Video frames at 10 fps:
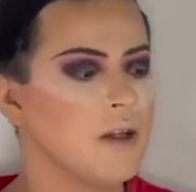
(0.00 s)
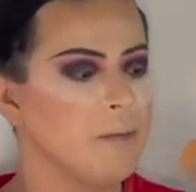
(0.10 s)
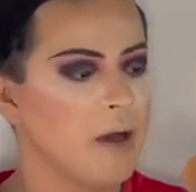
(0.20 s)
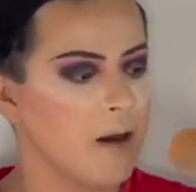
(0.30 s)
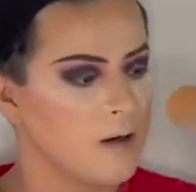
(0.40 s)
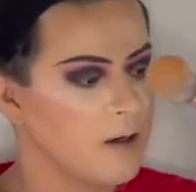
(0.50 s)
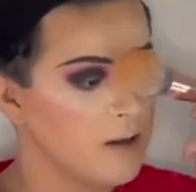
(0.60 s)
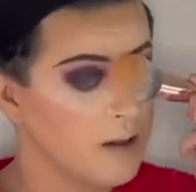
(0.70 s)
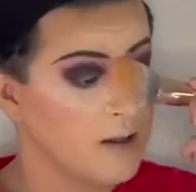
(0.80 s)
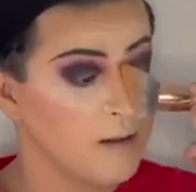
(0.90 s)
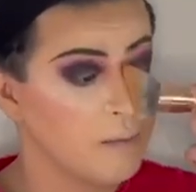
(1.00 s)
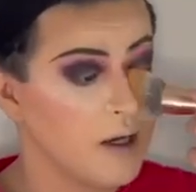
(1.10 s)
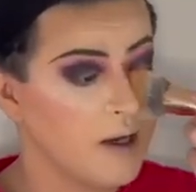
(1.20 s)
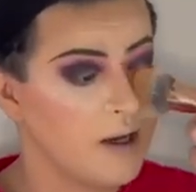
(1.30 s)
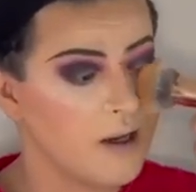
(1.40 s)
the powder underneath my
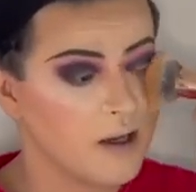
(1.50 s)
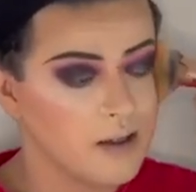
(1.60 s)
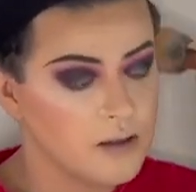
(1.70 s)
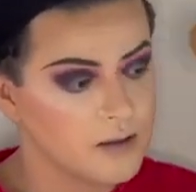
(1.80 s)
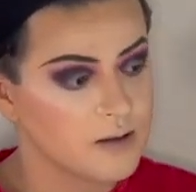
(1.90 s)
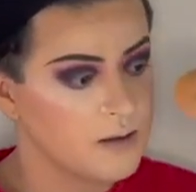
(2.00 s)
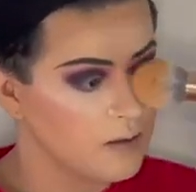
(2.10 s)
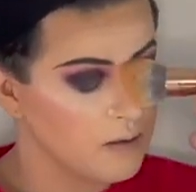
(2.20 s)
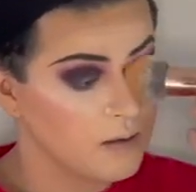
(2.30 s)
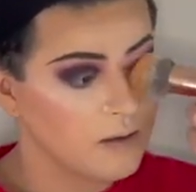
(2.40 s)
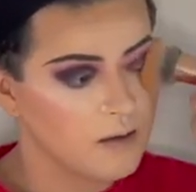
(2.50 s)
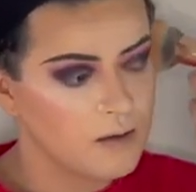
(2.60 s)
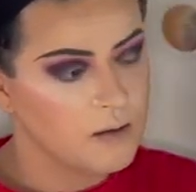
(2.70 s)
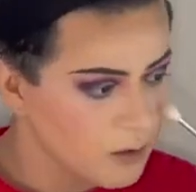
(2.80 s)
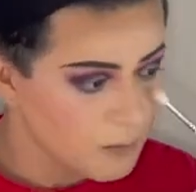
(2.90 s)
eye
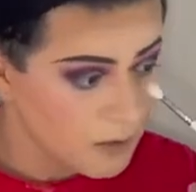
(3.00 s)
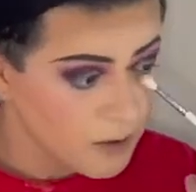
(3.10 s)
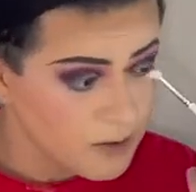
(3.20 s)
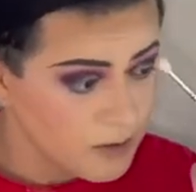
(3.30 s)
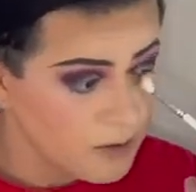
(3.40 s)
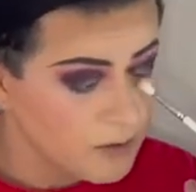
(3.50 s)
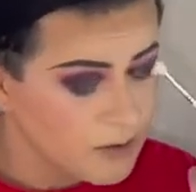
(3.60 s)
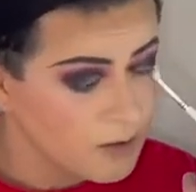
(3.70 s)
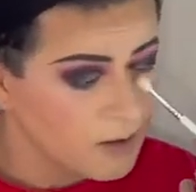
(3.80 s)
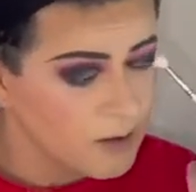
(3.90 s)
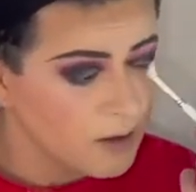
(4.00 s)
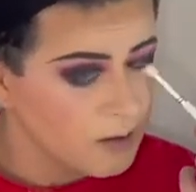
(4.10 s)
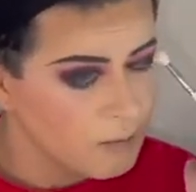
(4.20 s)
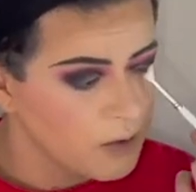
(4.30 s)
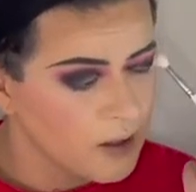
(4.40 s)
I'm going to use a
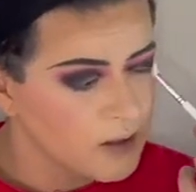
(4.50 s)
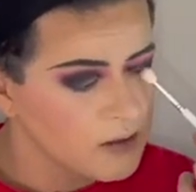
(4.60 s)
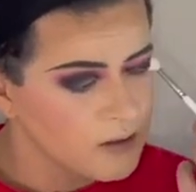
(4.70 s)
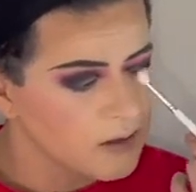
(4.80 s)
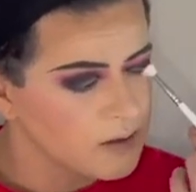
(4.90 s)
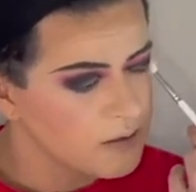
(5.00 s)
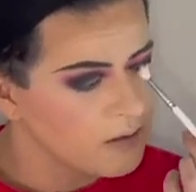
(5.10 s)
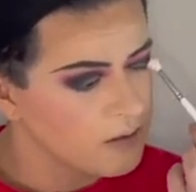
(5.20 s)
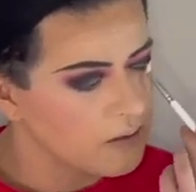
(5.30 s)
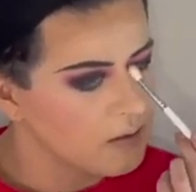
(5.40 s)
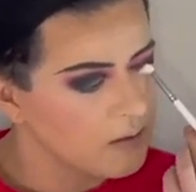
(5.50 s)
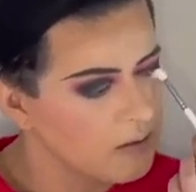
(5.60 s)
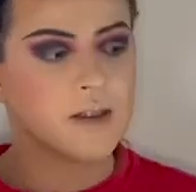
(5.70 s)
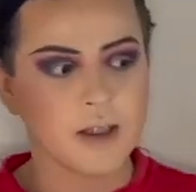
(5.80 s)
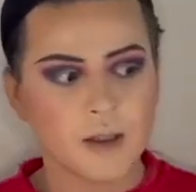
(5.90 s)
clean brush
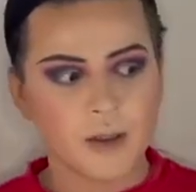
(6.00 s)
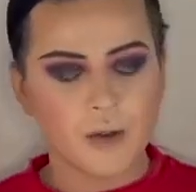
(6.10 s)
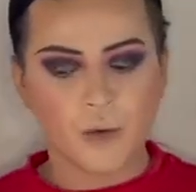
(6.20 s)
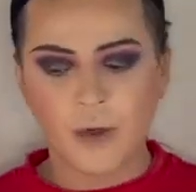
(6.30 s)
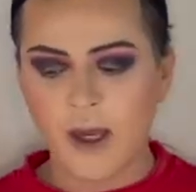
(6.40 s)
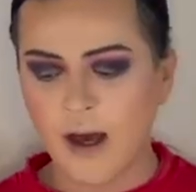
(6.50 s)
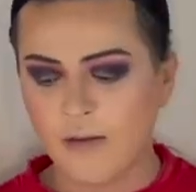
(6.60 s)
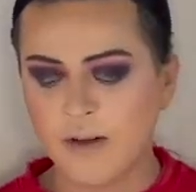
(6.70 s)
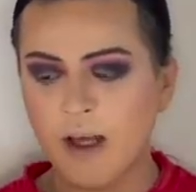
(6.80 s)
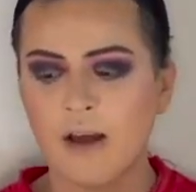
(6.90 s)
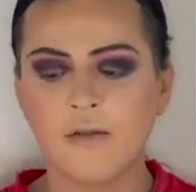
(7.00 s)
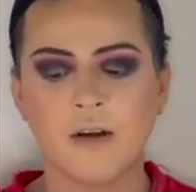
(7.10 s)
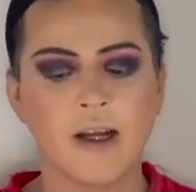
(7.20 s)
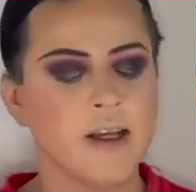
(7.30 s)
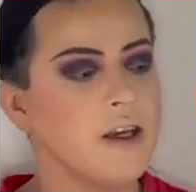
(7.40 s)
So we have that
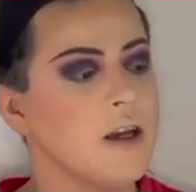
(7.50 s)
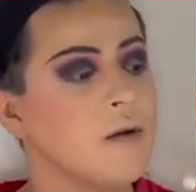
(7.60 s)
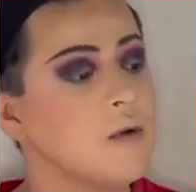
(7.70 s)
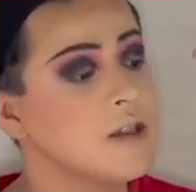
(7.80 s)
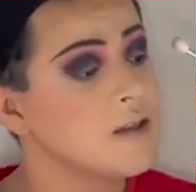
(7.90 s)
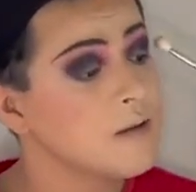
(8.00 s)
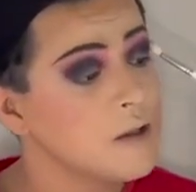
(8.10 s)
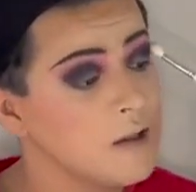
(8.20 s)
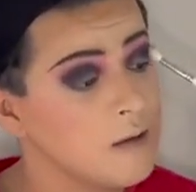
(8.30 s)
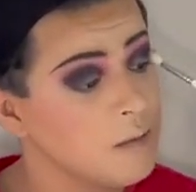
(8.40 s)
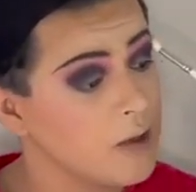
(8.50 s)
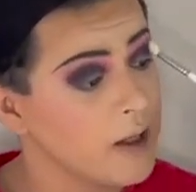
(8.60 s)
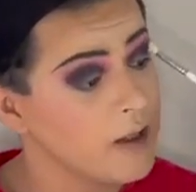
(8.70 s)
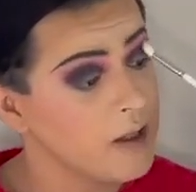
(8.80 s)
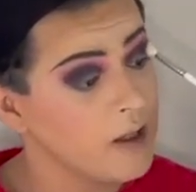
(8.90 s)
ready and we're just going to
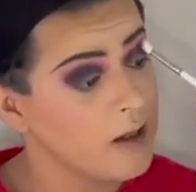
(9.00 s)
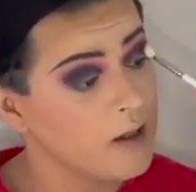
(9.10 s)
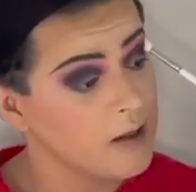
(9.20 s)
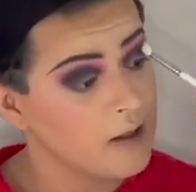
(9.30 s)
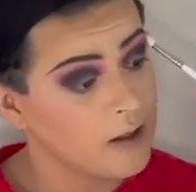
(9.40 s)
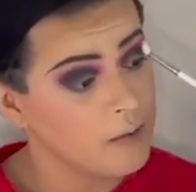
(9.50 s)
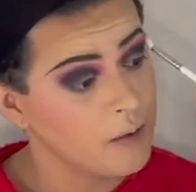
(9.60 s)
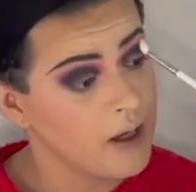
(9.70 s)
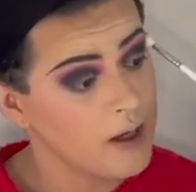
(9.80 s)
blend here a little bit.